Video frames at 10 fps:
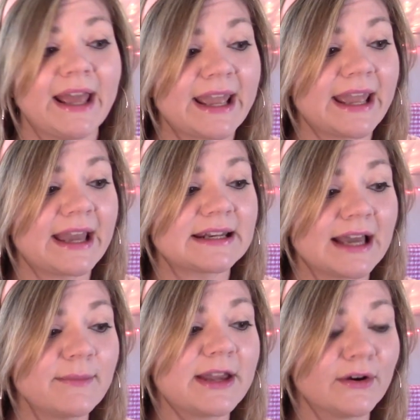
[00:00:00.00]
And
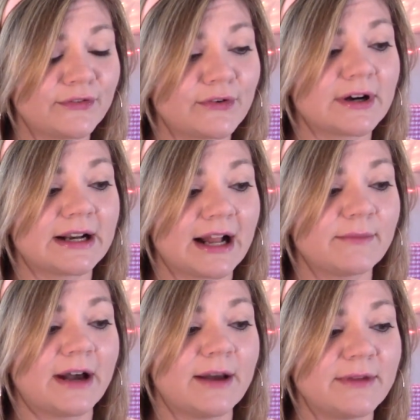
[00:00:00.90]
I'm here for it.
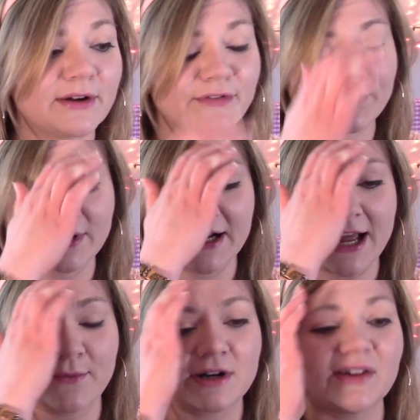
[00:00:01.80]
I'm here for it.
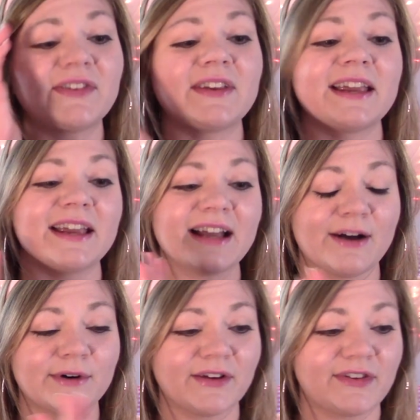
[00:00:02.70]
I want to see
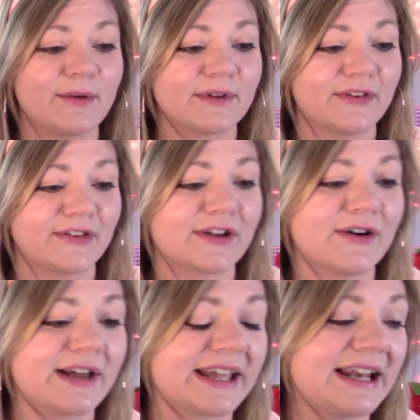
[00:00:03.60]
where this is
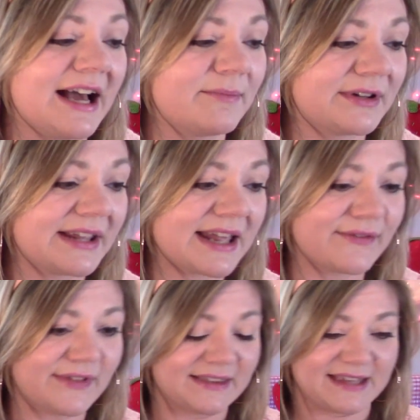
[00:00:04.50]
going. Cannot
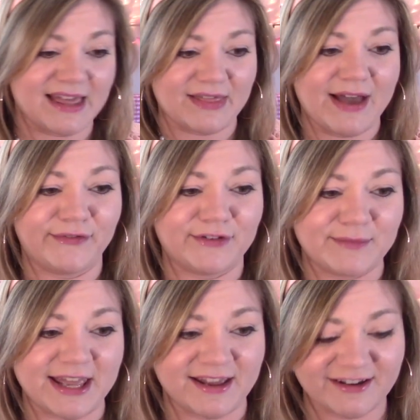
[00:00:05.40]
believe that they left
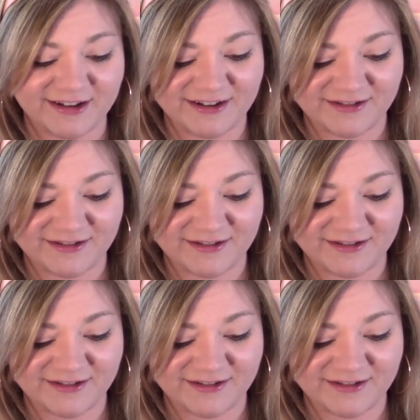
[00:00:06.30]
me